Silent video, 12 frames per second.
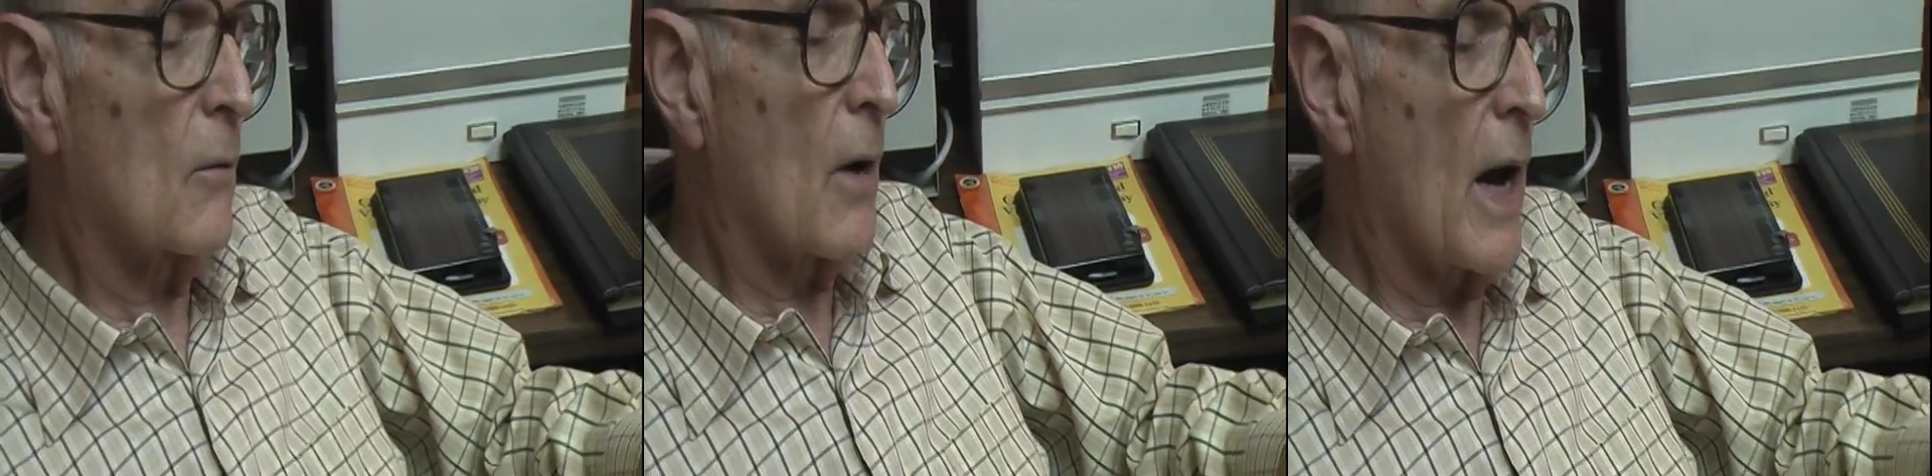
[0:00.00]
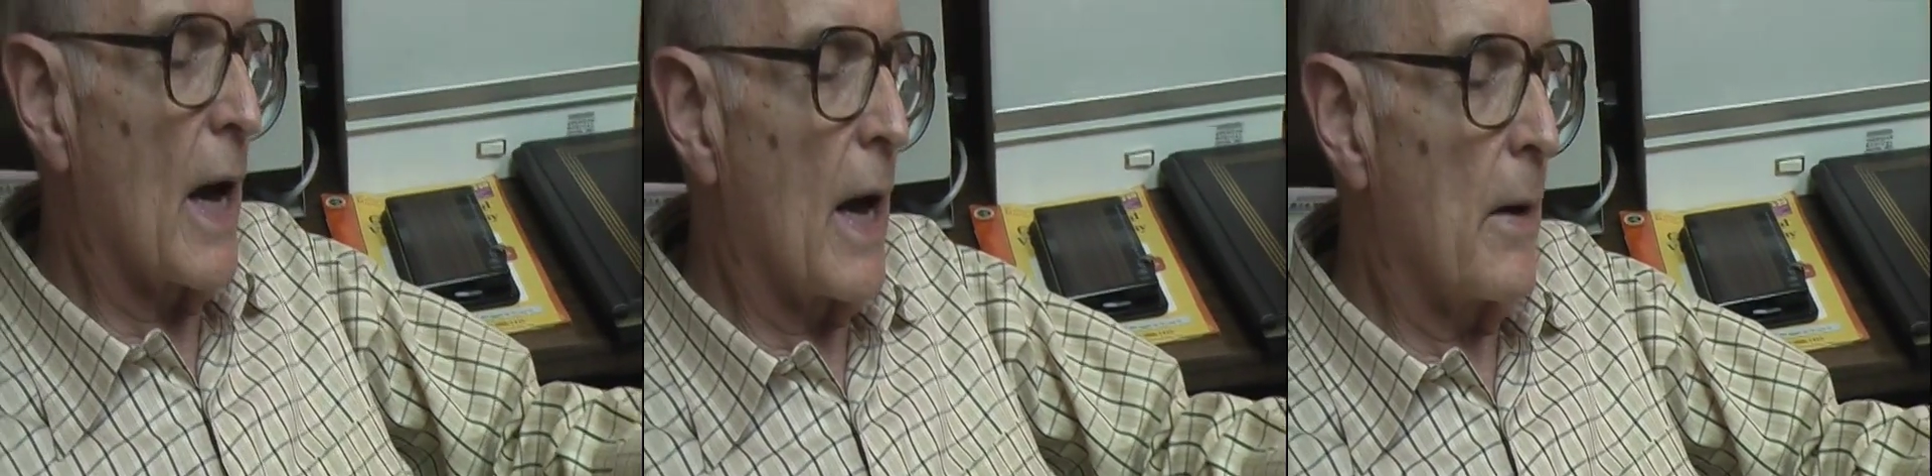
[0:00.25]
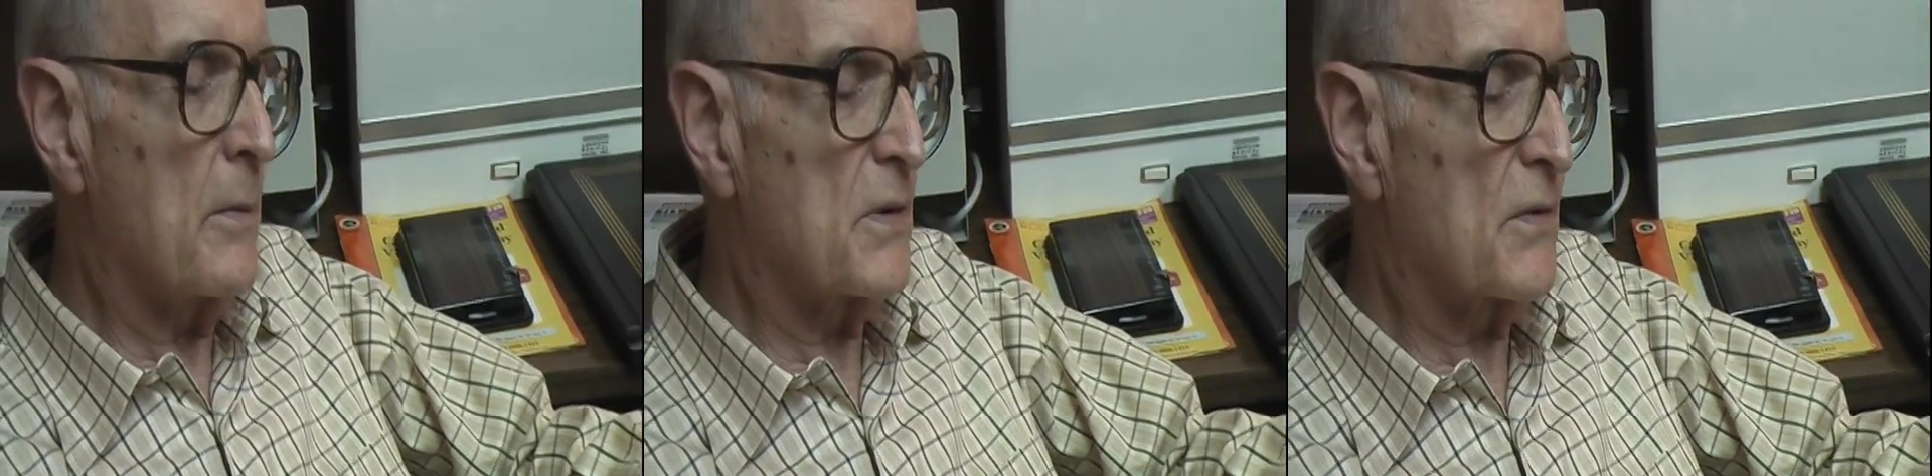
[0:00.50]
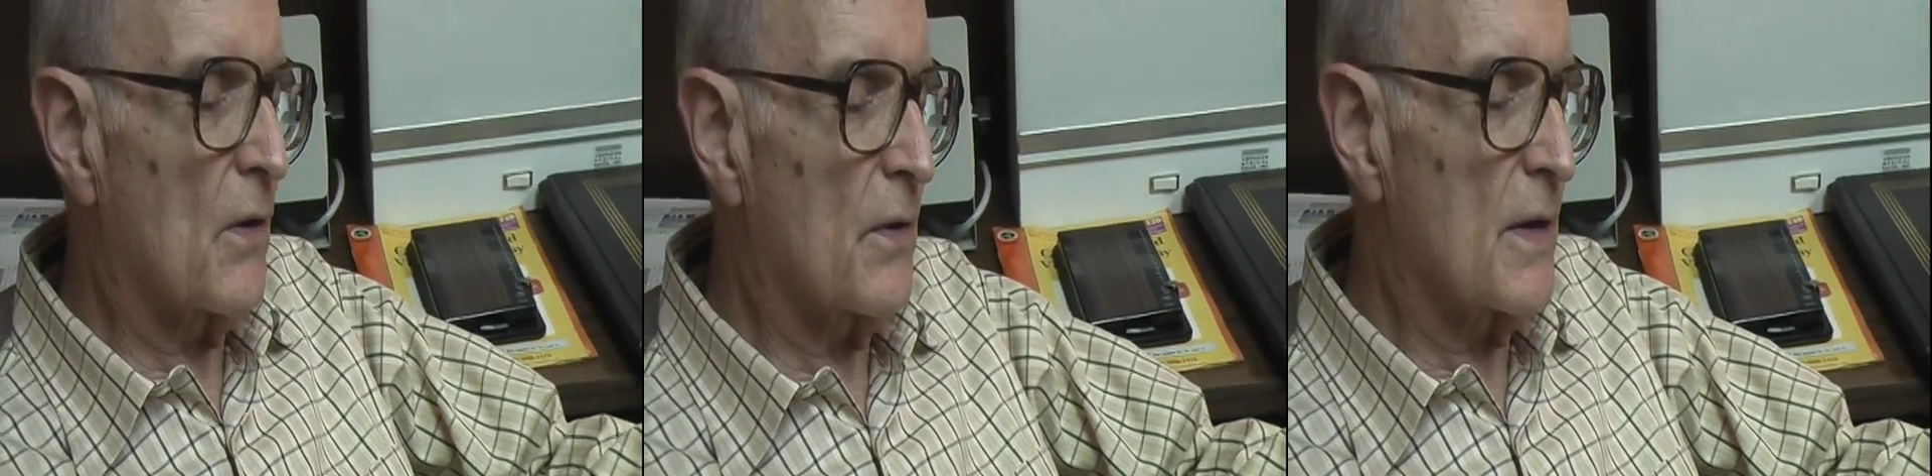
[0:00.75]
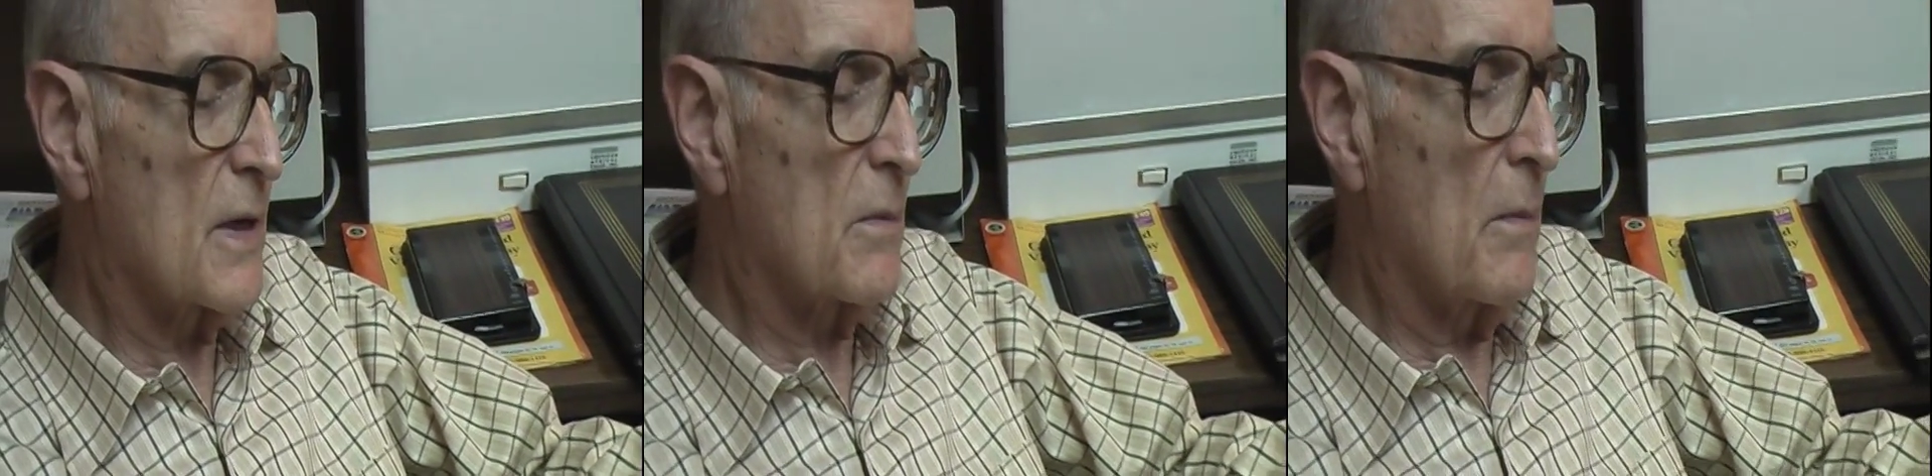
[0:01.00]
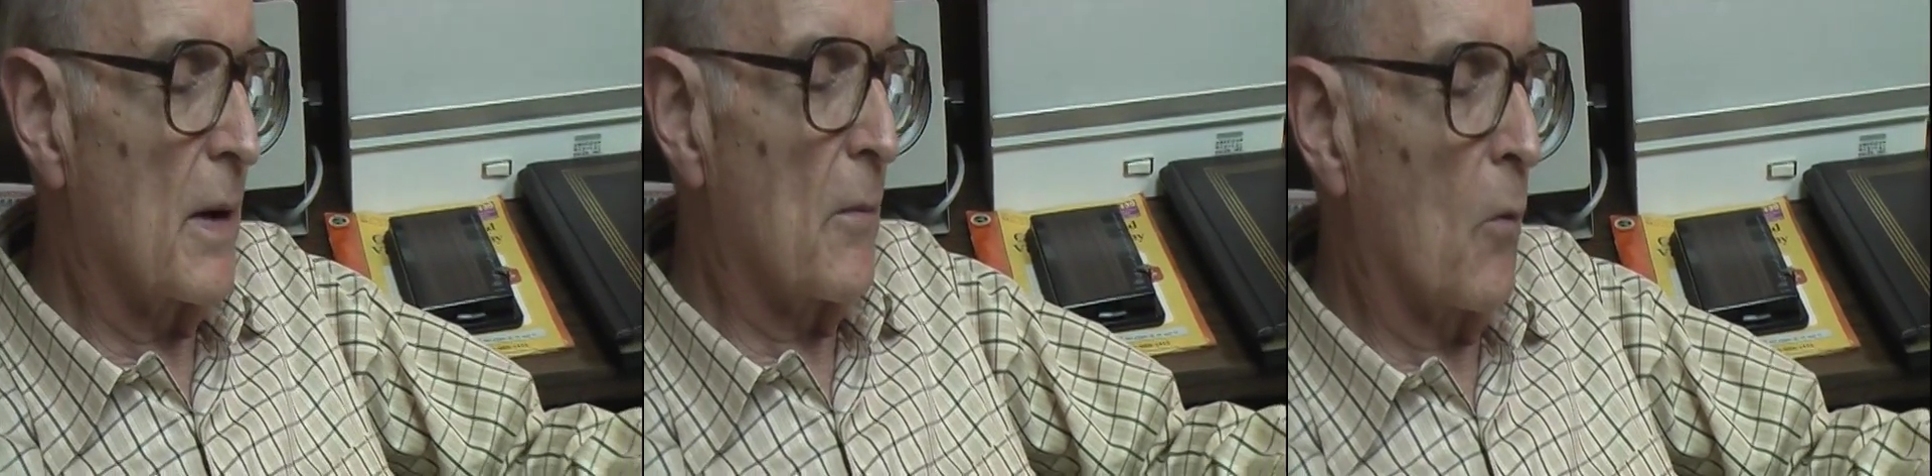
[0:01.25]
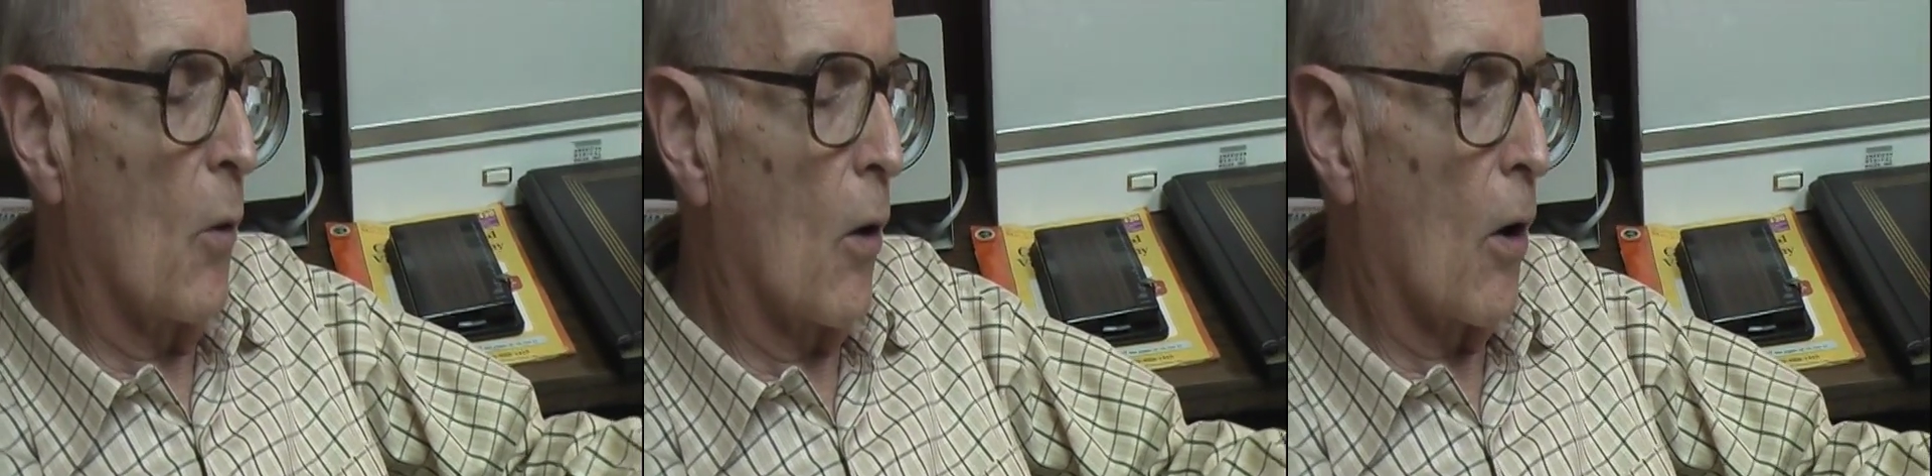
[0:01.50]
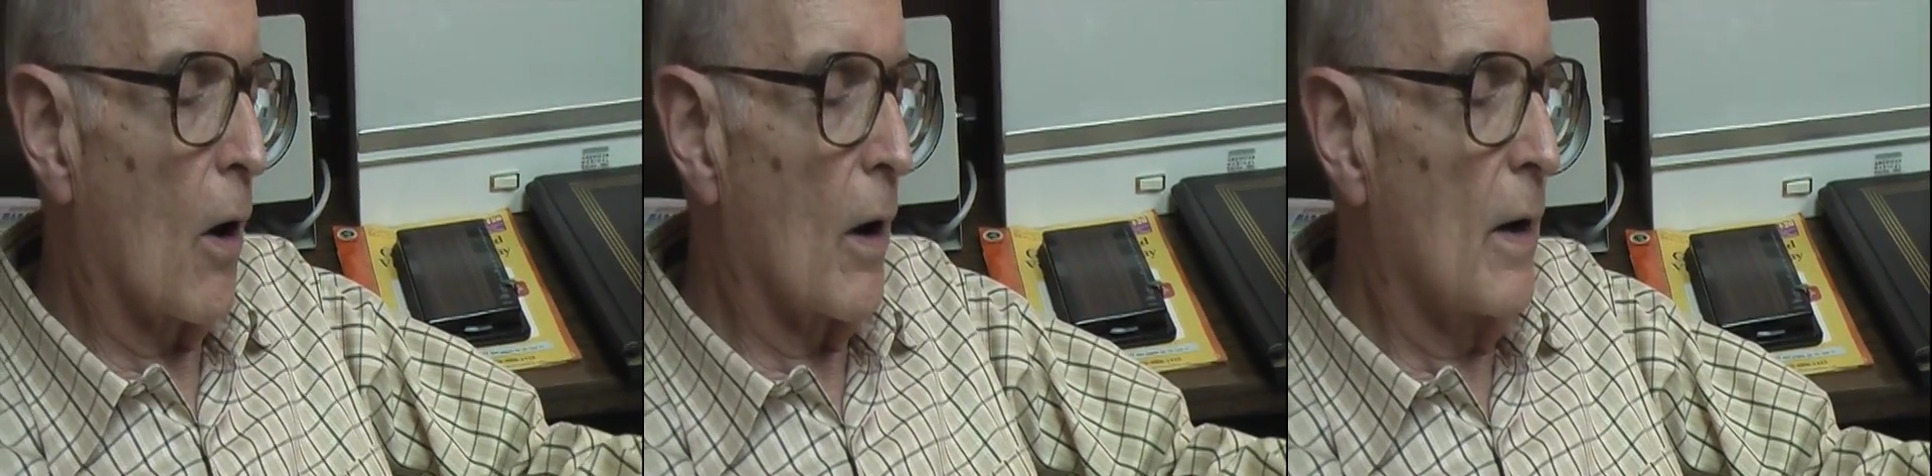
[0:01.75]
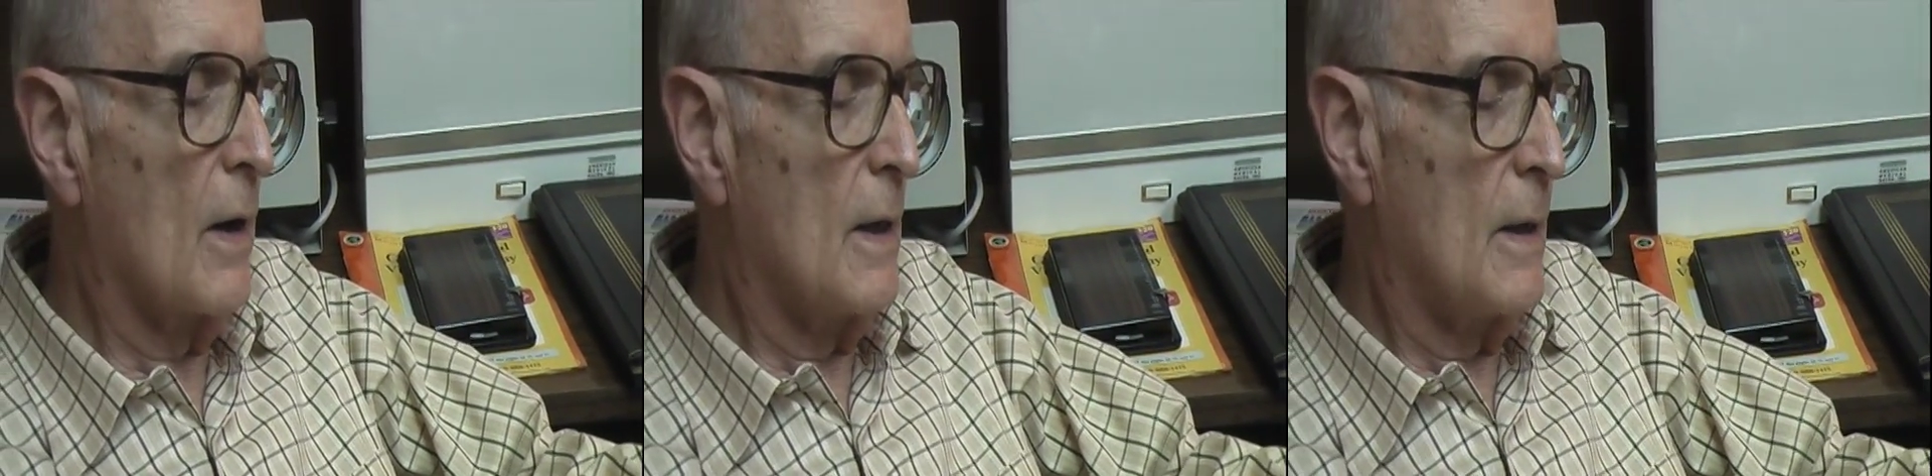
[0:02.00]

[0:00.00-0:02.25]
rhymes for this memoir.